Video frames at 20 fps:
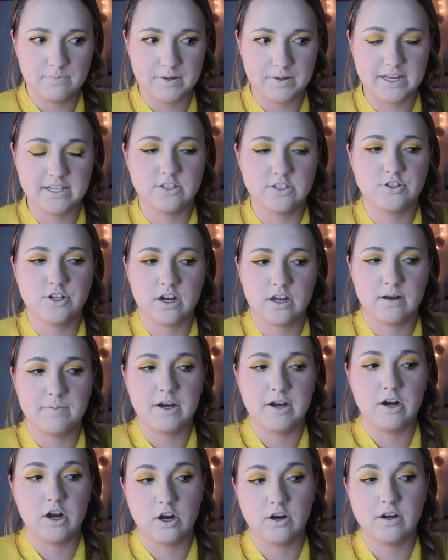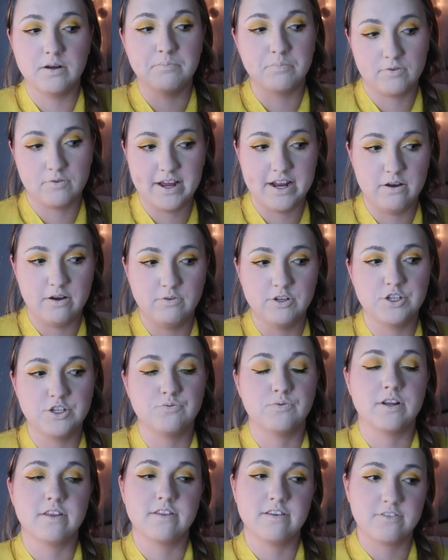because they're talking about her and Brenna, which is
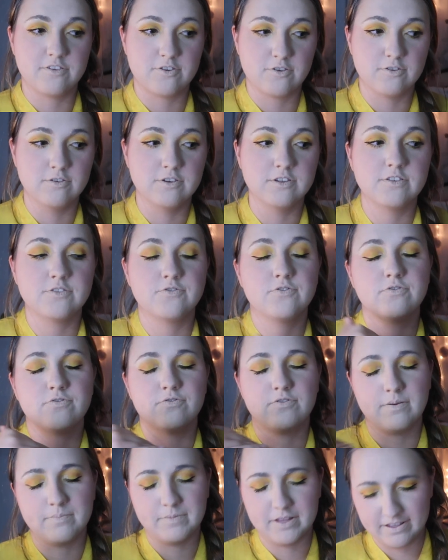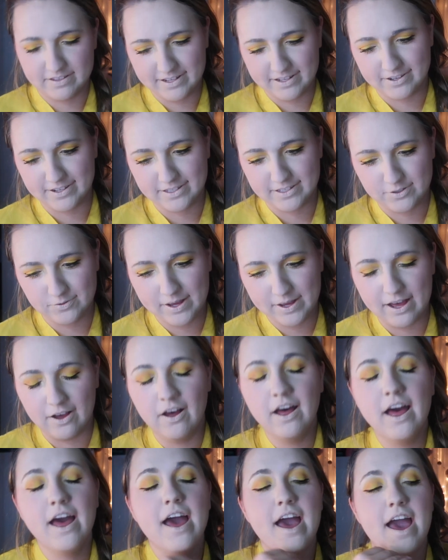one of these girls from the series as
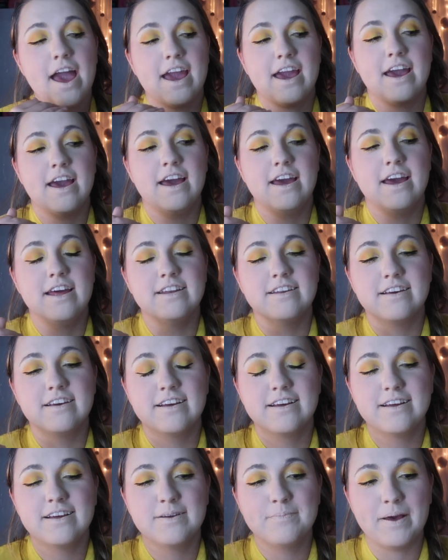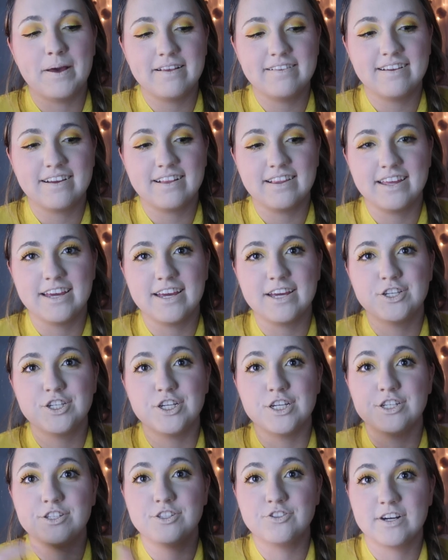well, and basically
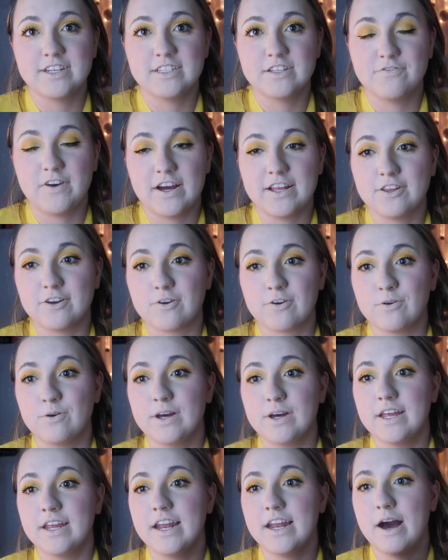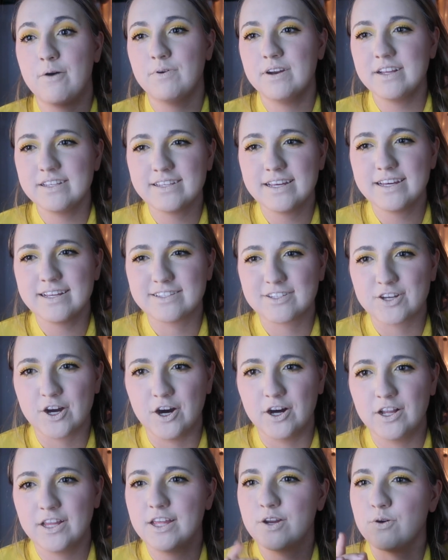she tries to fight the girl, and I want to say it's
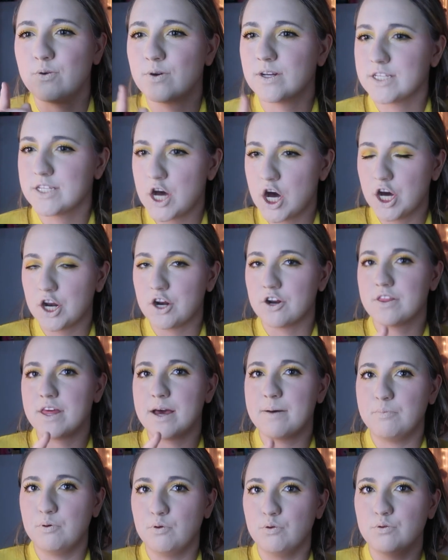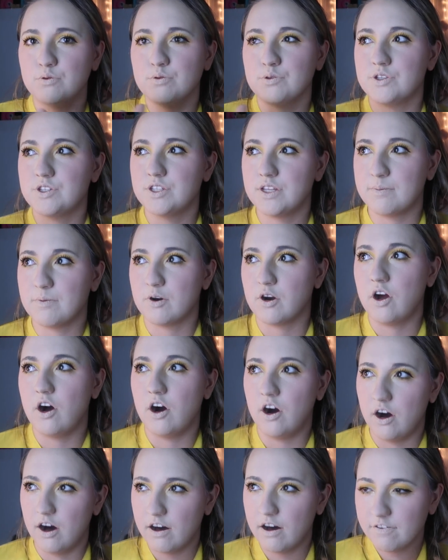Colin or it's Hunter that pulls Summer
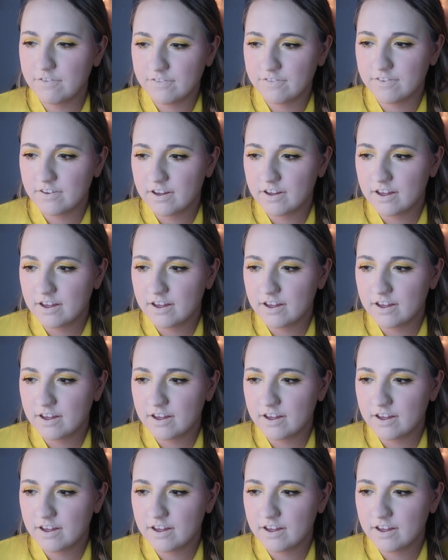off